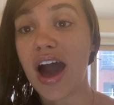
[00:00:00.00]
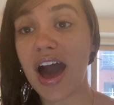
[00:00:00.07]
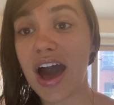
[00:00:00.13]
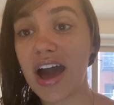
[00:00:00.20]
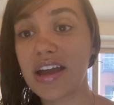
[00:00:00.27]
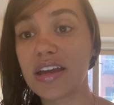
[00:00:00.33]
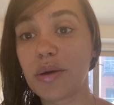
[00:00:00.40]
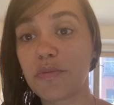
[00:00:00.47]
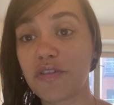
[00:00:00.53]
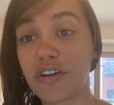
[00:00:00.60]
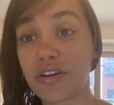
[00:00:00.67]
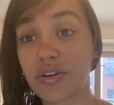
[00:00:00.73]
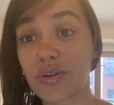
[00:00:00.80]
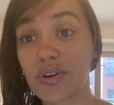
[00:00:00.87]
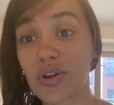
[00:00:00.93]
I am
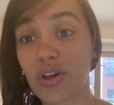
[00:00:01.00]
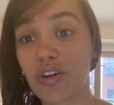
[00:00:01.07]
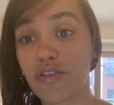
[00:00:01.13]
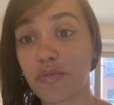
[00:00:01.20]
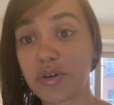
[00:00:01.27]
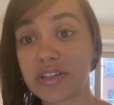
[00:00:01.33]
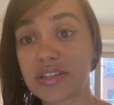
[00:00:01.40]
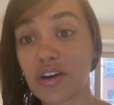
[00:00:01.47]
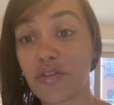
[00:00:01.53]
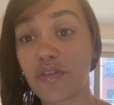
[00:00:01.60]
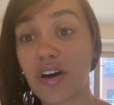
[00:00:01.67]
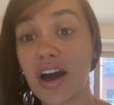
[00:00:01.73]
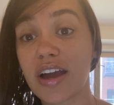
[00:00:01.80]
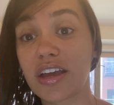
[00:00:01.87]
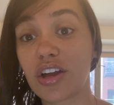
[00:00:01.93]
very critical of myself.
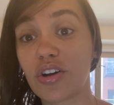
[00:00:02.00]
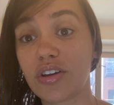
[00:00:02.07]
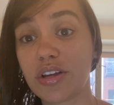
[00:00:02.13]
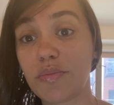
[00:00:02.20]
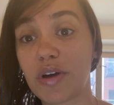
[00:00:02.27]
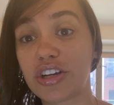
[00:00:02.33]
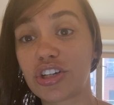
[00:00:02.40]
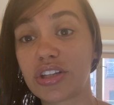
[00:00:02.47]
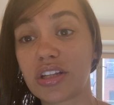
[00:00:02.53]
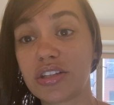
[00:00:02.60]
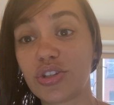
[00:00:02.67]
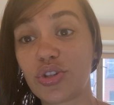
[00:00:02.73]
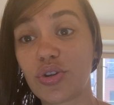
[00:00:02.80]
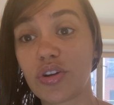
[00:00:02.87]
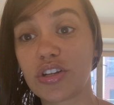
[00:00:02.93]
I can only imagine that the
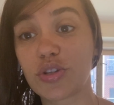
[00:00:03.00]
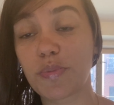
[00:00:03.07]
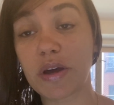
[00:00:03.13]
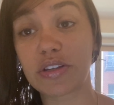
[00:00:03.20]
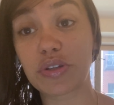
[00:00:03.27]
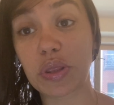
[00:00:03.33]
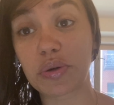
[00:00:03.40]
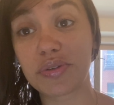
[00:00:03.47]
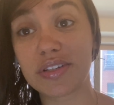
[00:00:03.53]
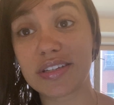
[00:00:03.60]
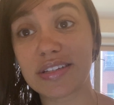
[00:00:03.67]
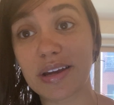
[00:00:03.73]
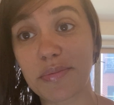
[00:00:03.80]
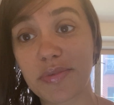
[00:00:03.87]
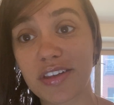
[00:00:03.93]
students pass through the
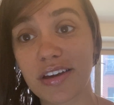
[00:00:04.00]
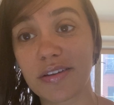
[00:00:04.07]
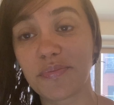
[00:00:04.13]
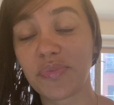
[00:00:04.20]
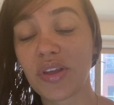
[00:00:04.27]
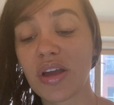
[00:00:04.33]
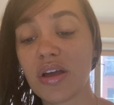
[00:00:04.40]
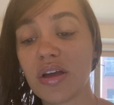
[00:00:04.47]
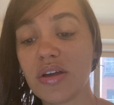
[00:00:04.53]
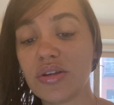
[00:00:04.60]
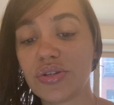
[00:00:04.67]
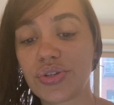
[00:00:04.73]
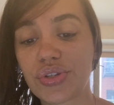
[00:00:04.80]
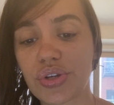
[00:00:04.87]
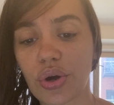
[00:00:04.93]
same thing.
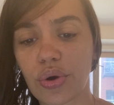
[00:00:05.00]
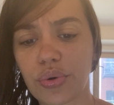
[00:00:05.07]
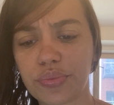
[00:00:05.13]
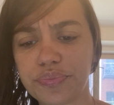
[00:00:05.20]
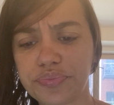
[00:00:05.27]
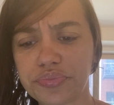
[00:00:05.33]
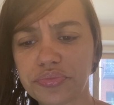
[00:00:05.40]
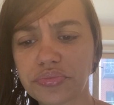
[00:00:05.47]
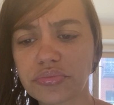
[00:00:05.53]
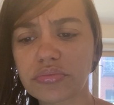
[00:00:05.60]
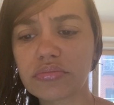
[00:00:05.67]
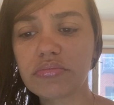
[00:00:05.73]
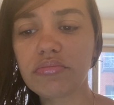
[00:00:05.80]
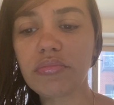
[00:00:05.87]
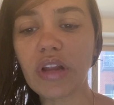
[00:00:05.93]
So
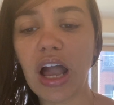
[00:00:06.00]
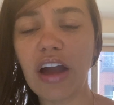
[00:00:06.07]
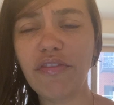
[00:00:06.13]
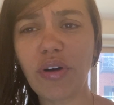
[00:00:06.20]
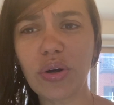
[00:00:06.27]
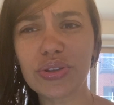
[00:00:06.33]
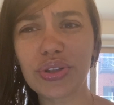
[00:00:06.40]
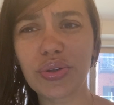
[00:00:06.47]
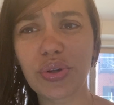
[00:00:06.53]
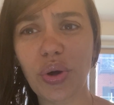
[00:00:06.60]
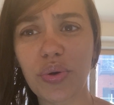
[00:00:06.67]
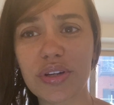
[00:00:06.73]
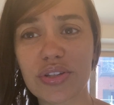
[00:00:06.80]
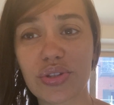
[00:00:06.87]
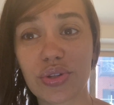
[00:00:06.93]
I've also
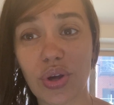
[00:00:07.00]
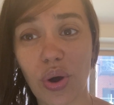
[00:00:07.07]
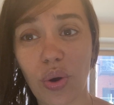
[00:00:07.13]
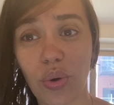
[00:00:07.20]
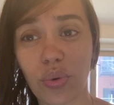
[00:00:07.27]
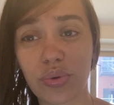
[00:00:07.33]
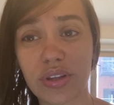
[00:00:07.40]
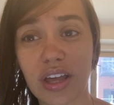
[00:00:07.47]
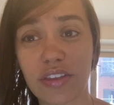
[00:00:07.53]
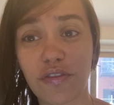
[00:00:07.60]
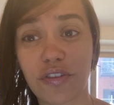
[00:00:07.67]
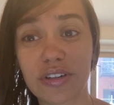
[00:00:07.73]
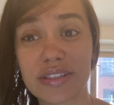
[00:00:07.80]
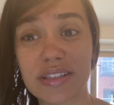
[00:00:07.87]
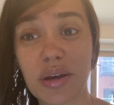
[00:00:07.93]
noticed though that
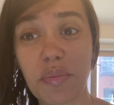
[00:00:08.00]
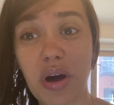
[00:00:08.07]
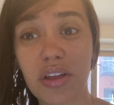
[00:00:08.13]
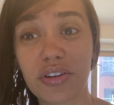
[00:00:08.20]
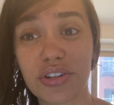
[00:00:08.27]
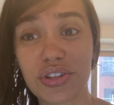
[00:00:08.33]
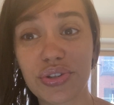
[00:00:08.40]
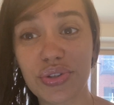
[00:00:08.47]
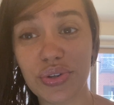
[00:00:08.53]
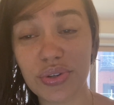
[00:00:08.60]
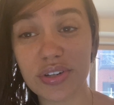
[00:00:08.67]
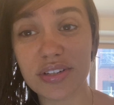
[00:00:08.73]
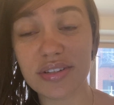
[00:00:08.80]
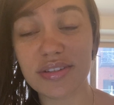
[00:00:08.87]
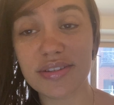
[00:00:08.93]
for some other
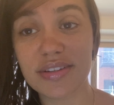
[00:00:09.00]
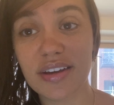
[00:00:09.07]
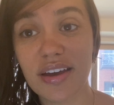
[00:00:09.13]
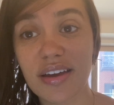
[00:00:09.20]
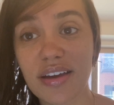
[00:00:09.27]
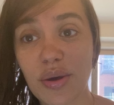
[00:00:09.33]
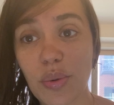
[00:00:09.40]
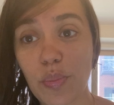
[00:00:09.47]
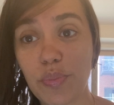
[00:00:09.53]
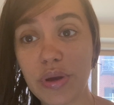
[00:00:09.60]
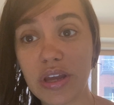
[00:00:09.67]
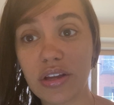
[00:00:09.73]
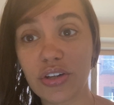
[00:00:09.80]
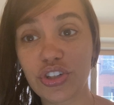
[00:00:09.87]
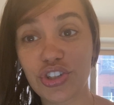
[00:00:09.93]
students,
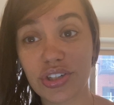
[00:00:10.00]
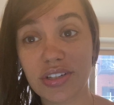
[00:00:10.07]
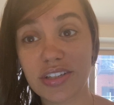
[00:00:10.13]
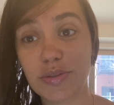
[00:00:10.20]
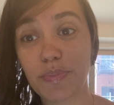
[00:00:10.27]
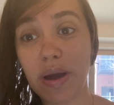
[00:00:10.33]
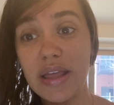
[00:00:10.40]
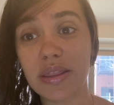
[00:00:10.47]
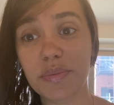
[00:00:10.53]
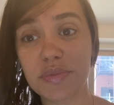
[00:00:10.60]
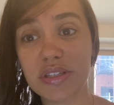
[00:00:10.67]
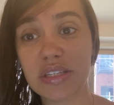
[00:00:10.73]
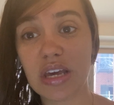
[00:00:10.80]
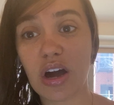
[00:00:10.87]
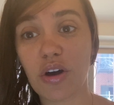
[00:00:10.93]
being just by
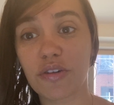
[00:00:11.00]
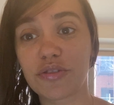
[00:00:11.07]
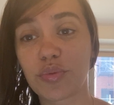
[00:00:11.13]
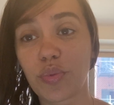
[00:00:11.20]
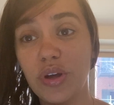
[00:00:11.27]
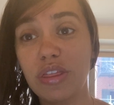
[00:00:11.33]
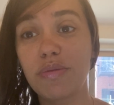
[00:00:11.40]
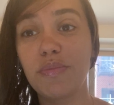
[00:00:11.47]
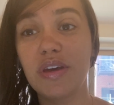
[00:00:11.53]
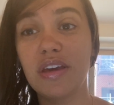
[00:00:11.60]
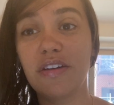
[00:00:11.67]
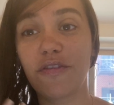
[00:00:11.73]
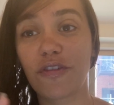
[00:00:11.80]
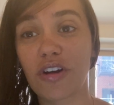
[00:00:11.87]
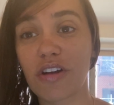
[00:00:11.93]
themselves with me
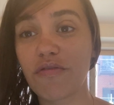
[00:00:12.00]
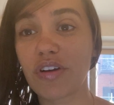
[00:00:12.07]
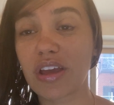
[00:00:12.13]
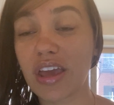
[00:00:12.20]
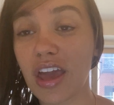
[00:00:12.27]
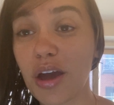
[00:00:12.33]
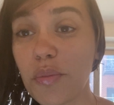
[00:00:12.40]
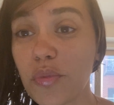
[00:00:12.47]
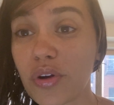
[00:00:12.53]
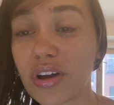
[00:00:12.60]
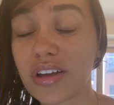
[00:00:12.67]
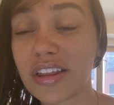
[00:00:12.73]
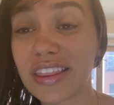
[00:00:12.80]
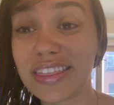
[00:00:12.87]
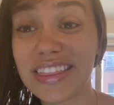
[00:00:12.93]
in front of a
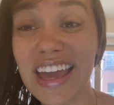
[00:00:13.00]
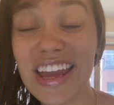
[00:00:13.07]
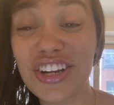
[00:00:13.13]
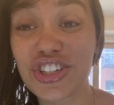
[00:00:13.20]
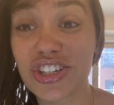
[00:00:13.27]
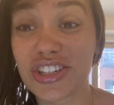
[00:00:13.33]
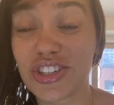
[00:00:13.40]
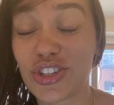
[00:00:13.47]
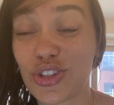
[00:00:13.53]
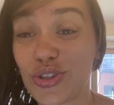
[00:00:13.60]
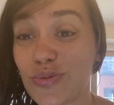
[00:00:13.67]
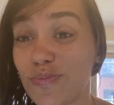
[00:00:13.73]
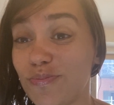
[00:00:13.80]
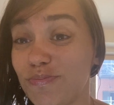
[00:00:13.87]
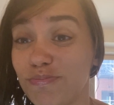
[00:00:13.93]
camera, they
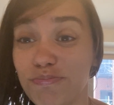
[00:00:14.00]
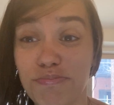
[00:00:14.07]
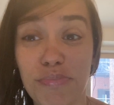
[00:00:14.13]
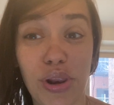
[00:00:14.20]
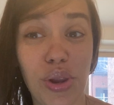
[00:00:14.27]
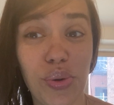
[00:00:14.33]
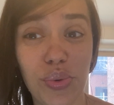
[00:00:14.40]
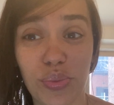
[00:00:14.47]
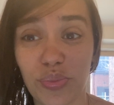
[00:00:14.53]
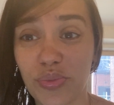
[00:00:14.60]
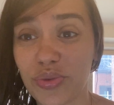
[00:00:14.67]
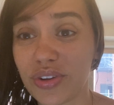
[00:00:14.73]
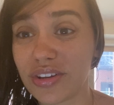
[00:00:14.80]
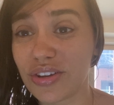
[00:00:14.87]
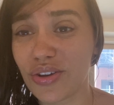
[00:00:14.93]
just bloom.
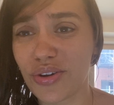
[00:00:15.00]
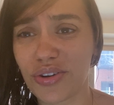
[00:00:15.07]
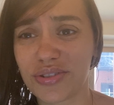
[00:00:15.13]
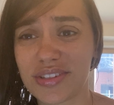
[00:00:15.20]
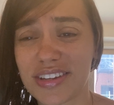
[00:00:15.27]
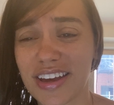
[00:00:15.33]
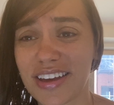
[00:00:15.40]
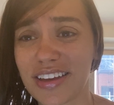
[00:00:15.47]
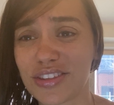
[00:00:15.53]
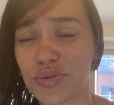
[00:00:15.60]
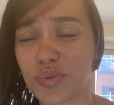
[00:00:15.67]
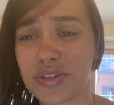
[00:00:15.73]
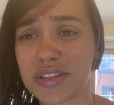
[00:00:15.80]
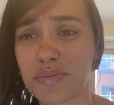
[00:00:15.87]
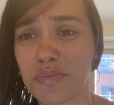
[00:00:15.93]
It's like it
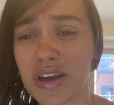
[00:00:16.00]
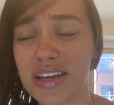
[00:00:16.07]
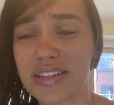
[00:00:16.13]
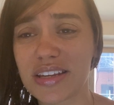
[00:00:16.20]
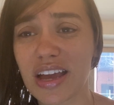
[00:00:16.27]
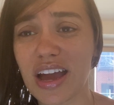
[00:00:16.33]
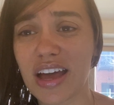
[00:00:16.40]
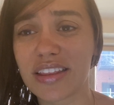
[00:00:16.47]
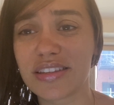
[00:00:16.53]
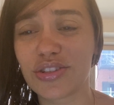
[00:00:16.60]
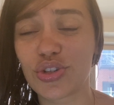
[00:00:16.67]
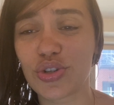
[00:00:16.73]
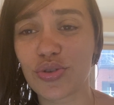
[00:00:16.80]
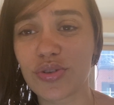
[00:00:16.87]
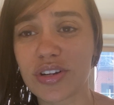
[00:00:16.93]
was amazing. I had this
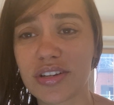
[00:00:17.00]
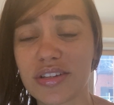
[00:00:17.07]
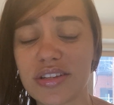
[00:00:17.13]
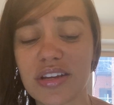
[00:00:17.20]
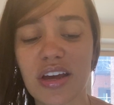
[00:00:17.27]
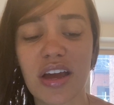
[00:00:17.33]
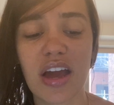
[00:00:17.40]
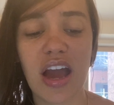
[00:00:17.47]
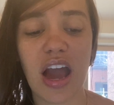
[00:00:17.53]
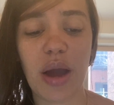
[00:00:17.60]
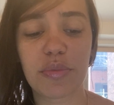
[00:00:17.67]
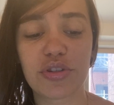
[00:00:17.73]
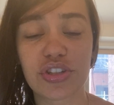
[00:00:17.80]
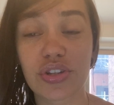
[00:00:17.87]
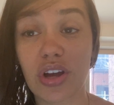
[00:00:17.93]
student, I'm
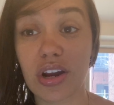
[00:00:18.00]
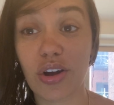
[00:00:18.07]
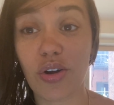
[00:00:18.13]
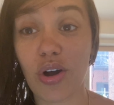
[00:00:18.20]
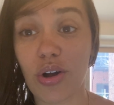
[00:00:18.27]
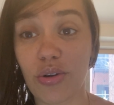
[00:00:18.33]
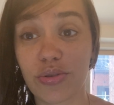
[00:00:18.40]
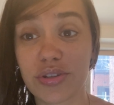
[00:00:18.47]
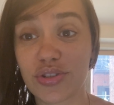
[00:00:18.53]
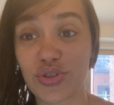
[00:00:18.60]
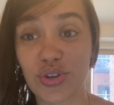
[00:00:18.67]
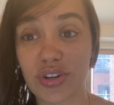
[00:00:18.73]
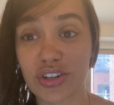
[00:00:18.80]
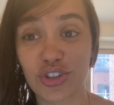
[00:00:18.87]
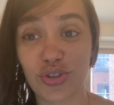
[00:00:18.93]
just gonna call the
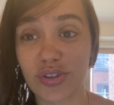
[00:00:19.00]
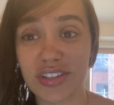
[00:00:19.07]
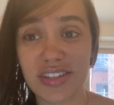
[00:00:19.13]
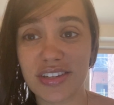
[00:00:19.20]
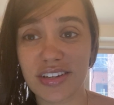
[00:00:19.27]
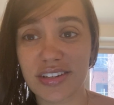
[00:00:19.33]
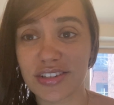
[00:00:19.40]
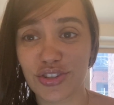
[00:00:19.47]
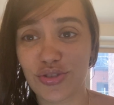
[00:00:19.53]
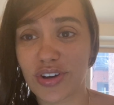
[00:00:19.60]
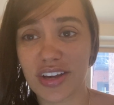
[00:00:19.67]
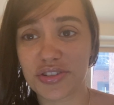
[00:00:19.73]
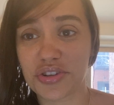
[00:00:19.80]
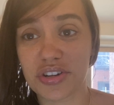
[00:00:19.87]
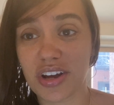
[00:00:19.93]
student Julissa because you
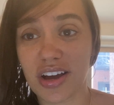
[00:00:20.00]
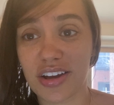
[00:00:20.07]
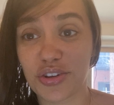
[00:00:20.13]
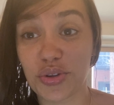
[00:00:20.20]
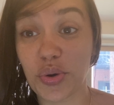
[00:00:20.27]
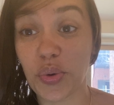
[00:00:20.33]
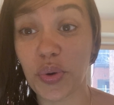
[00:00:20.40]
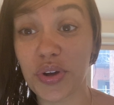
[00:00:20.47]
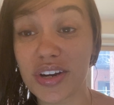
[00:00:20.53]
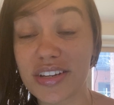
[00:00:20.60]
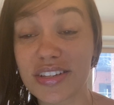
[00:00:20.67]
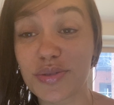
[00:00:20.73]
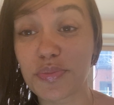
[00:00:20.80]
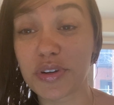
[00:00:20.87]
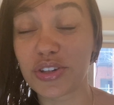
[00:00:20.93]
guys are not gonna know who it
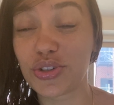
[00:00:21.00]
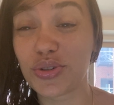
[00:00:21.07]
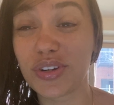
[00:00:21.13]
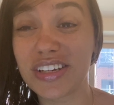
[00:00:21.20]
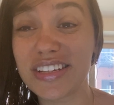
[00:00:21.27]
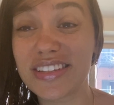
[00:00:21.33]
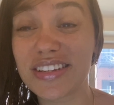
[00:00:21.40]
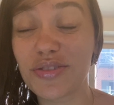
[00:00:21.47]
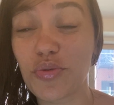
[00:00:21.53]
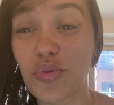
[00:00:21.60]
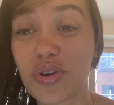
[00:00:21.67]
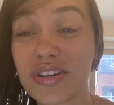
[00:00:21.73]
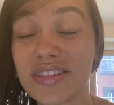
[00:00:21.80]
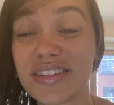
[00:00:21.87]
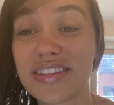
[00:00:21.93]
is, but Julissa
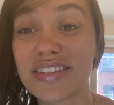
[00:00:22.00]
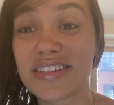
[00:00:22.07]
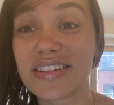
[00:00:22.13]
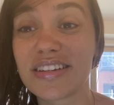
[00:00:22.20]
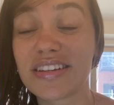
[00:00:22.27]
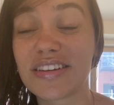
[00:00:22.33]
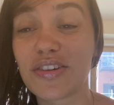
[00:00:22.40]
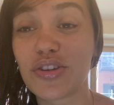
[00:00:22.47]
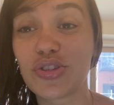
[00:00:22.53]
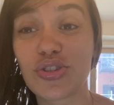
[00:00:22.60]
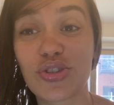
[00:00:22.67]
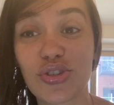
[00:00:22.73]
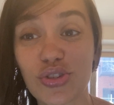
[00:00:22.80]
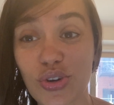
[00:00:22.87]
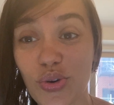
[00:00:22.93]
was
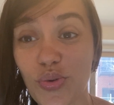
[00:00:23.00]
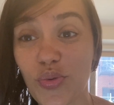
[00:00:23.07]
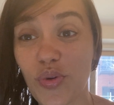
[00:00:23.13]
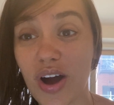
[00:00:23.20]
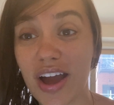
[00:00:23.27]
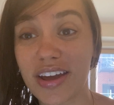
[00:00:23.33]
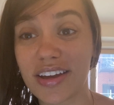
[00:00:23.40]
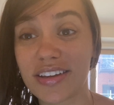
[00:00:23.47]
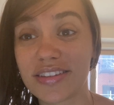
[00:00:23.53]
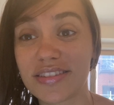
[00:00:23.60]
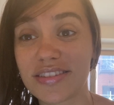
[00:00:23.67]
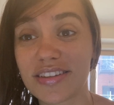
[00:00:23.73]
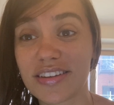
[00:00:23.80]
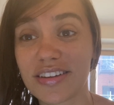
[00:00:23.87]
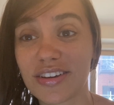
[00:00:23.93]
so quiet